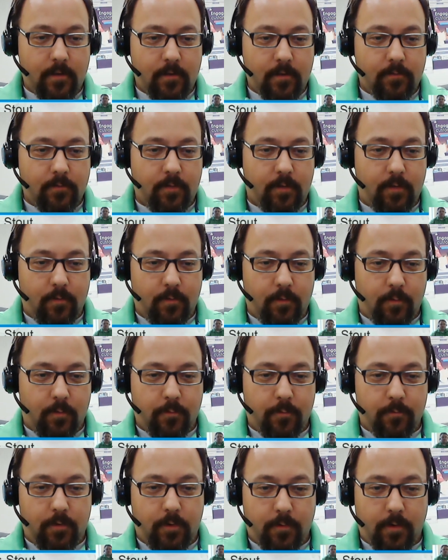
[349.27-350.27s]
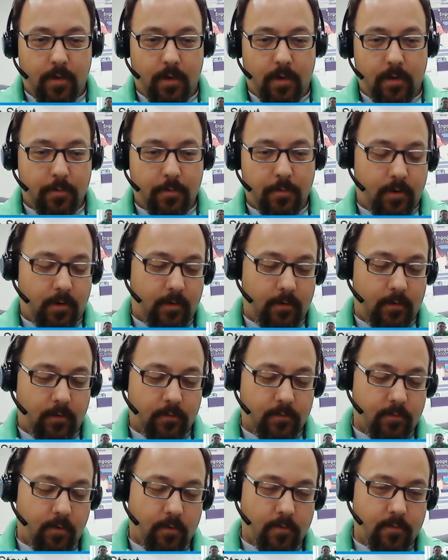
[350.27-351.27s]
So you get it put in a
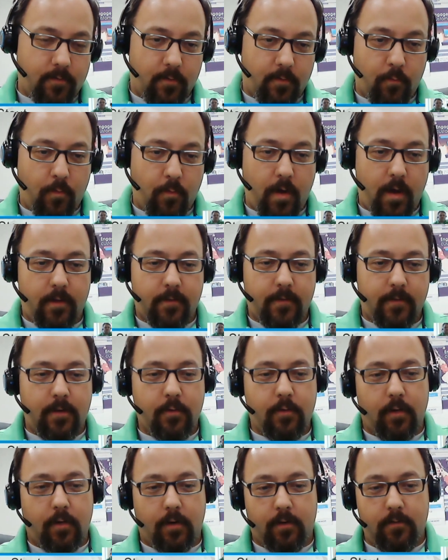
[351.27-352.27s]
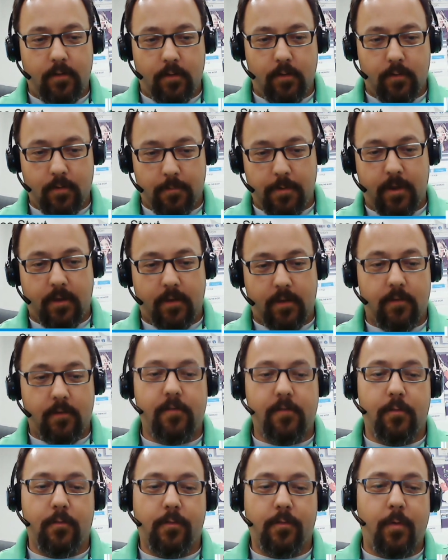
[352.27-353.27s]
structured way, and then you can pick and
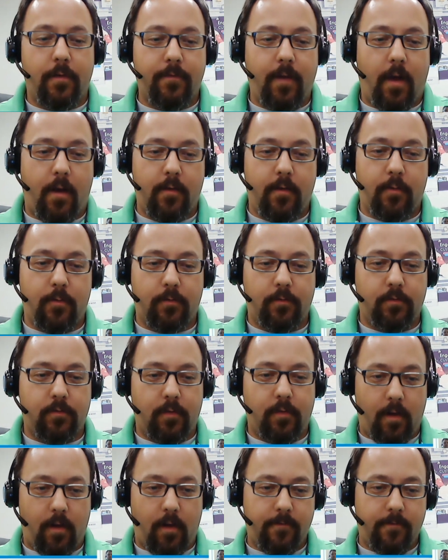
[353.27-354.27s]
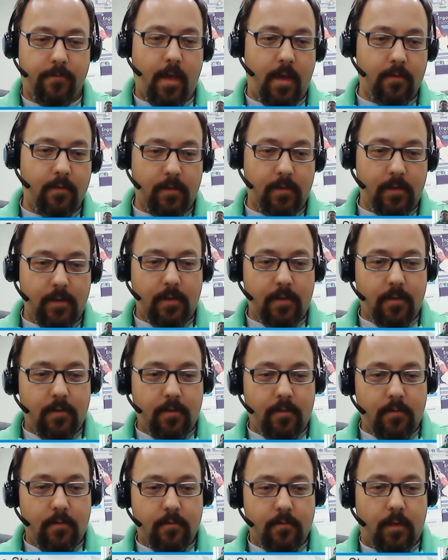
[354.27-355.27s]
choose what values of that
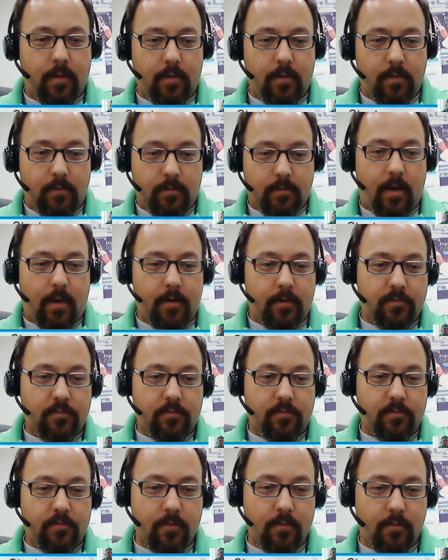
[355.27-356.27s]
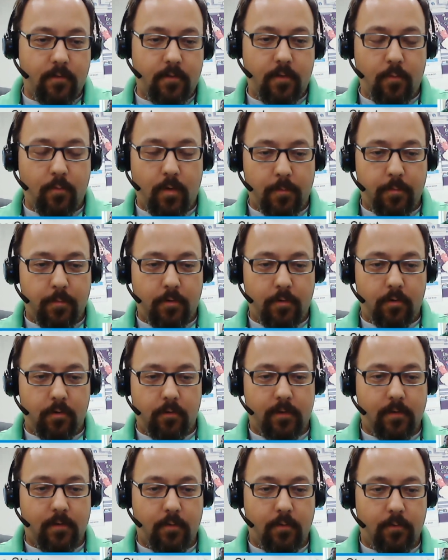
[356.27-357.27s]
entire structure you want to pull
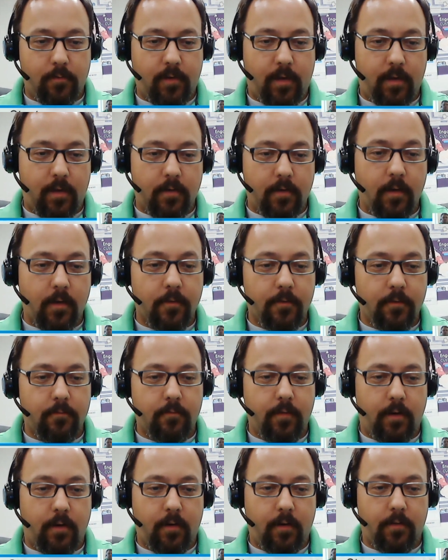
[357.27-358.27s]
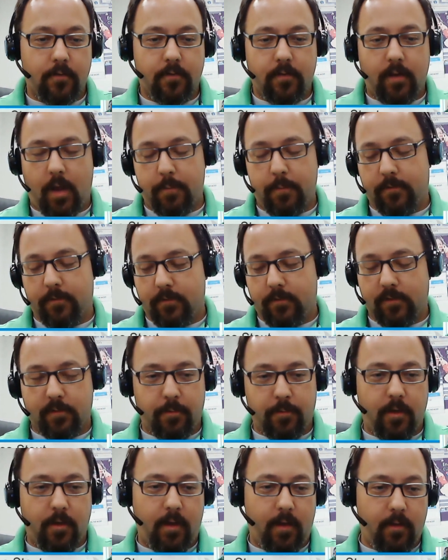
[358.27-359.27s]
into, say, another type of
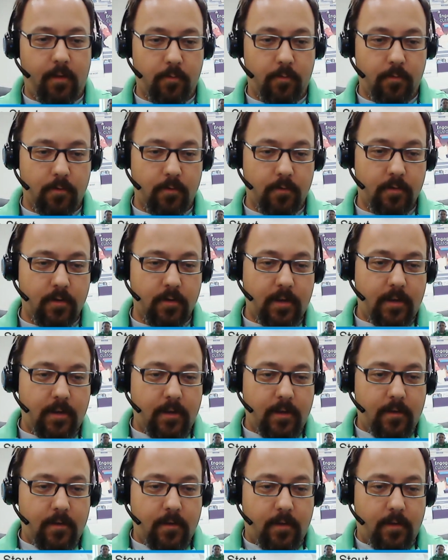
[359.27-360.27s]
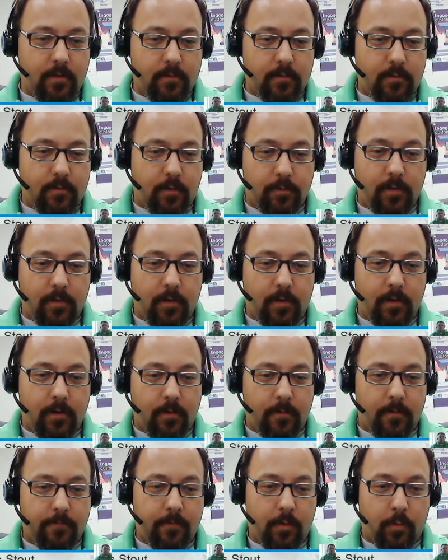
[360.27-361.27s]
display, or use it in a
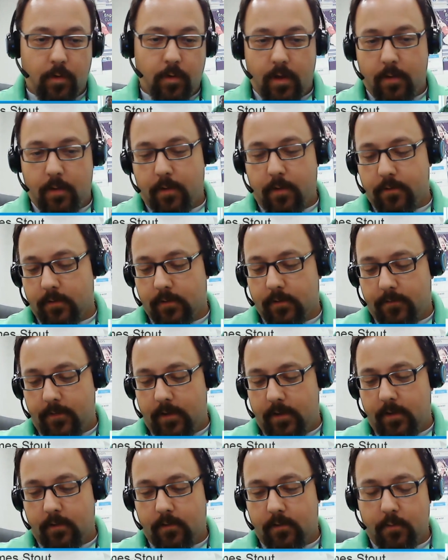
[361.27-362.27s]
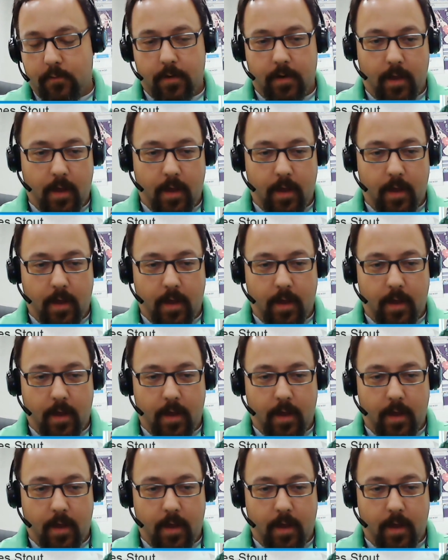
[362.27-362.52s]
different way, whether it's feeding to an